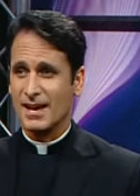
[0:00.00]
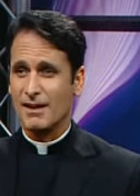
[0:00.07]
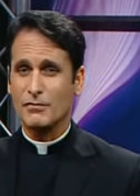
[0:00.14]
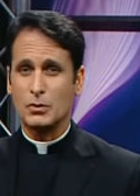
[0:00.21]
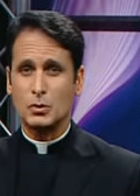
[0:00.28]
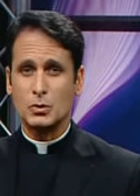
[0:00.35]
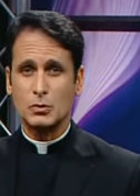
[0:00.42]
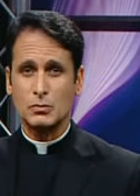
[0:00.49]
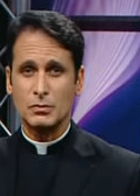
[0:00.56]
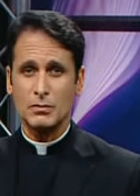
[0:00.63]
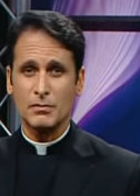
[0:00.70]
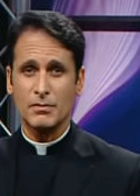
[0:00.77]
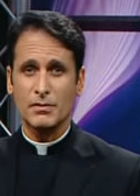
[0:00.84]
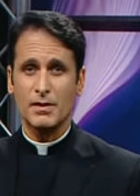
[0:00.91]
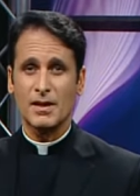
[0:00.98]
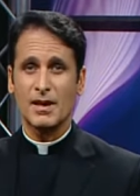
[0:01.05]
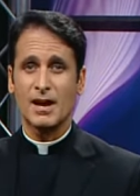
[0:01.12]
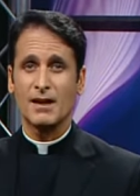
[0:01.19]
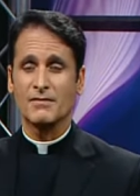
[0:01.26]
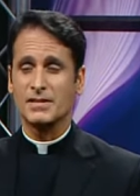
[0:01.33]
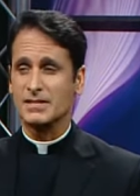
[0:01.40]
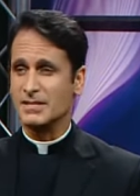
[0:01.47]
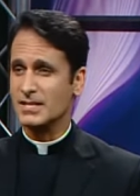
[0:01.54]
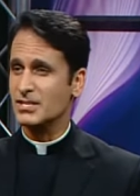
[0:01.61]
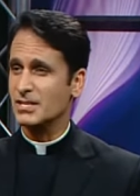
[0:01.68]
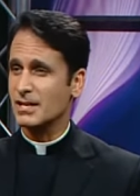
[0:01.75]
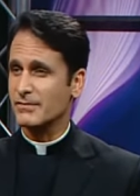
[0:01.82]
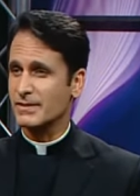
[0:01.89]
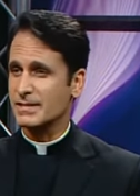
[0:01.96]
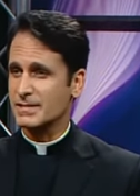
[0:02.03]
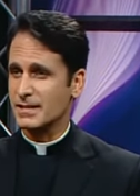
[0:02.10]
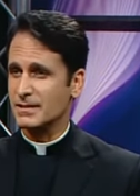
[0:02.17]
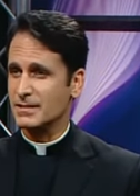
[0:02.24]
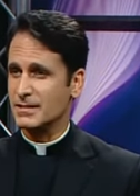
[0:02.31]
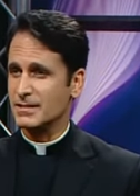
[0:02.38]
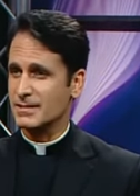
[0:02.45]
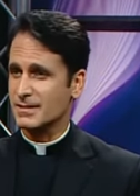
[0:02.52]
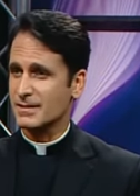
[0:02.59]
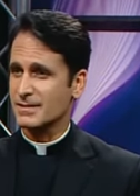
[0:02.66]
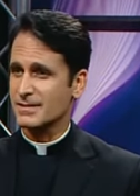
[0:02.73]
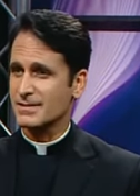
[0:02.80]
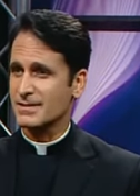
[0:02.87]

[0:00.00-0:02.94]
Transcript: of the truth of the teaching of His Son Jesus.